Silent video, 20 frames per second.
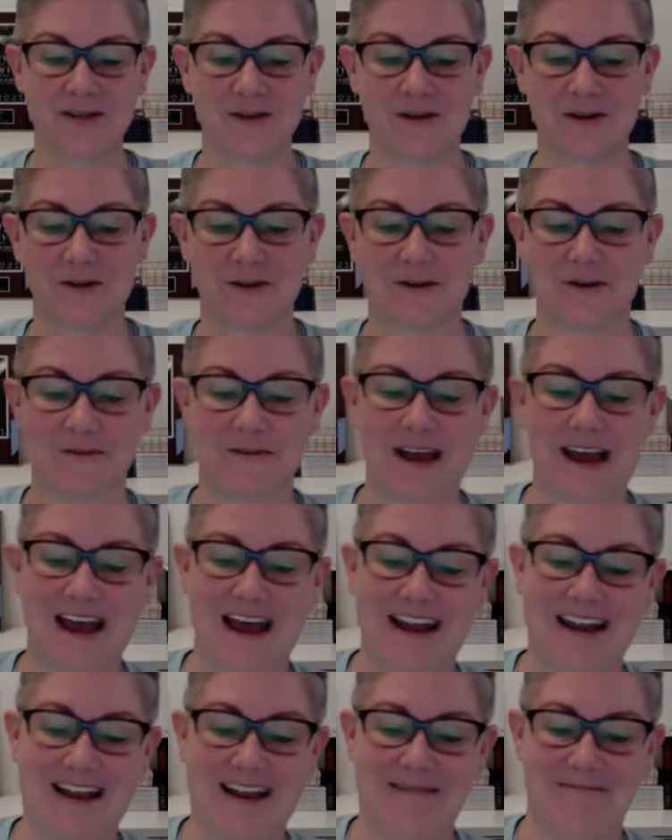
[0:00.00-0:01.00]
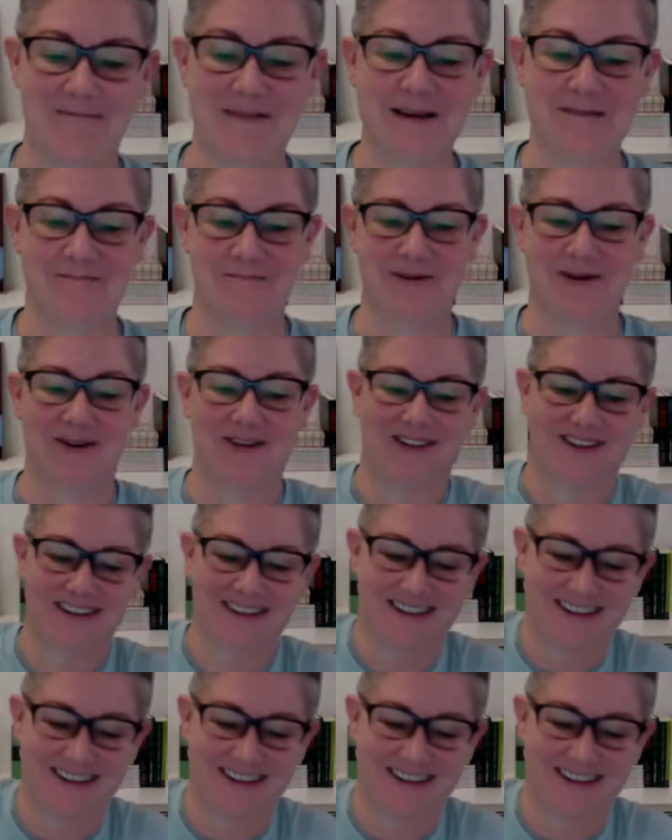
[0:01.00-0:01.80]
too many people.